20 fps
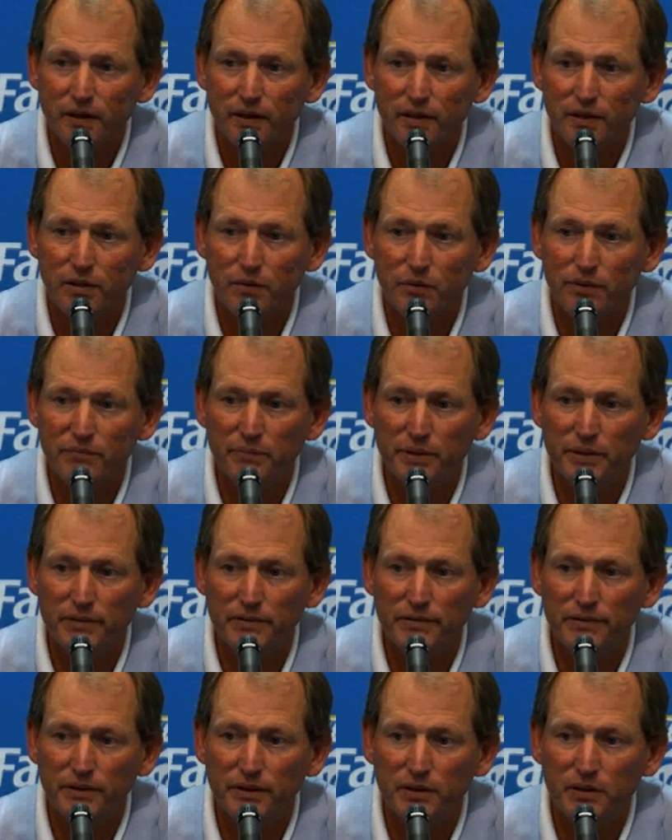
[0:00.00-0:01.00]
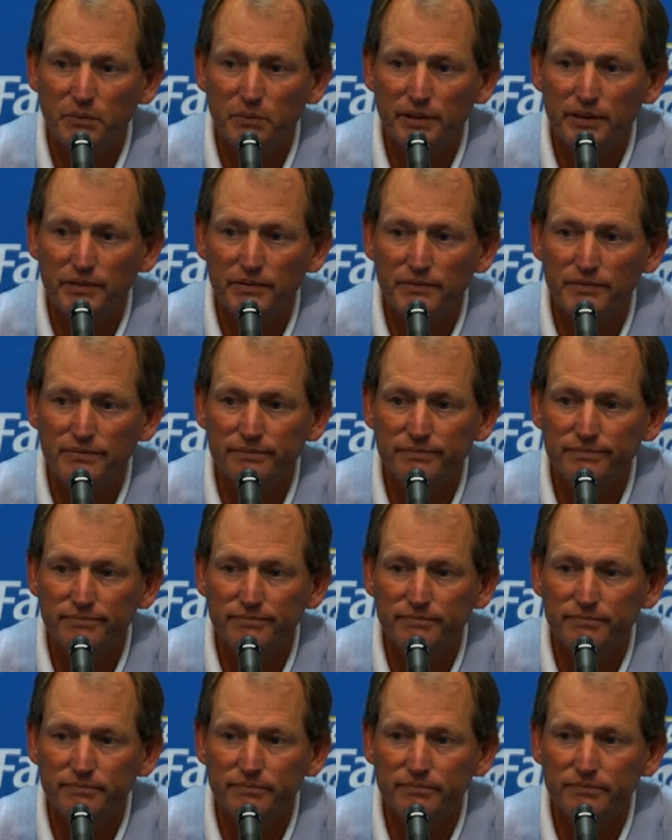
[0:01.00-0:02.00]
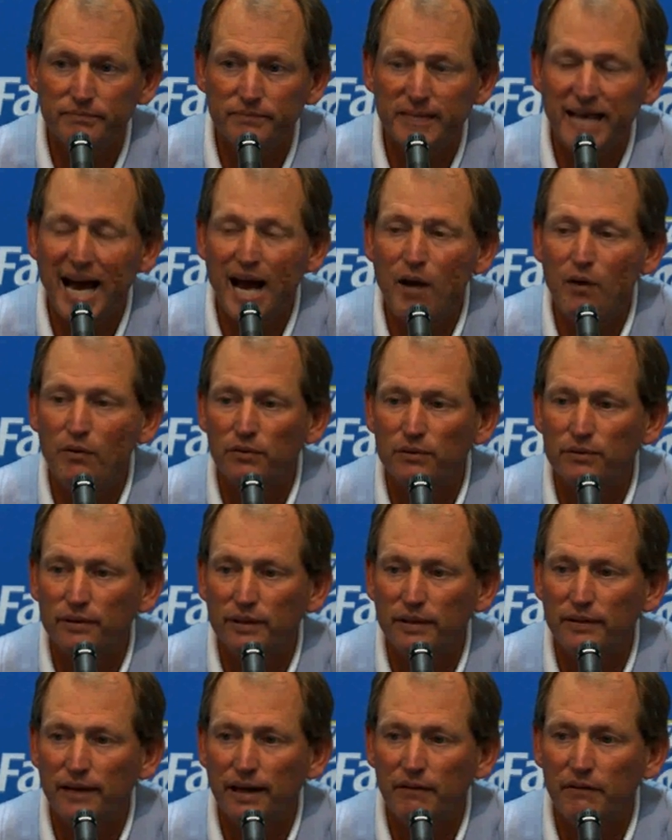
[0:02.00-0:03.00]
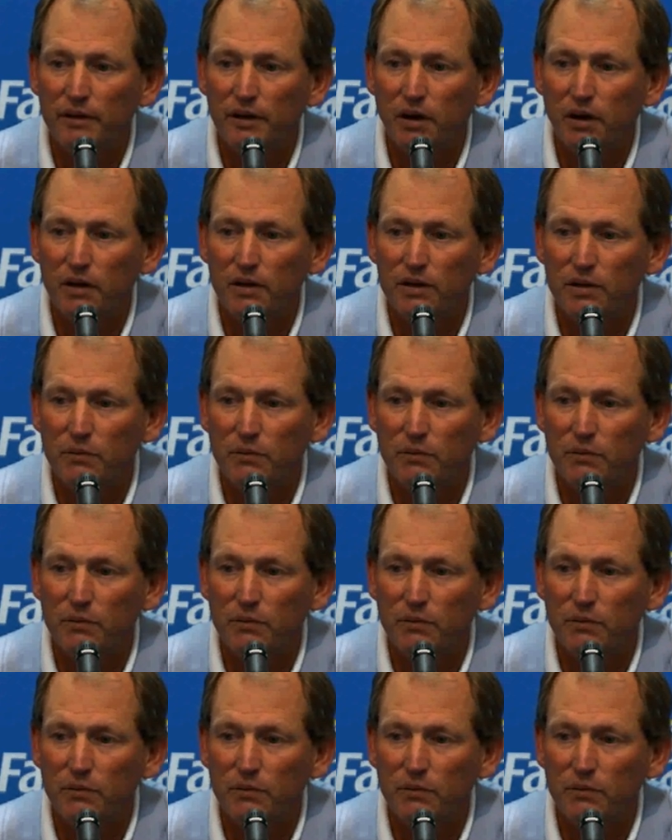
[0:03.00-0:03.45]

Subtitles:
You know, we've been a little bit down in that regard.